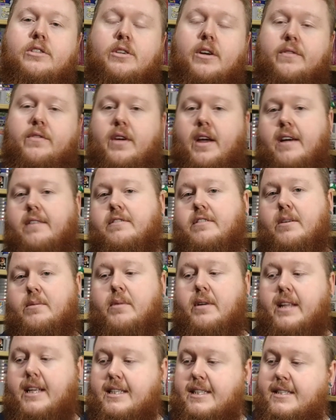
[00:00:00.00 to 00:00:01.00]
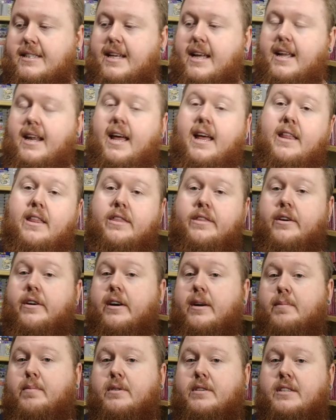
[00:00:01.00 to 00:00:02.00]
So if you have someone that's set at
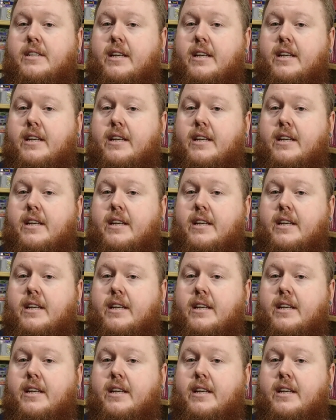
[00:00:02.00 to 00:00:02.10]
30%,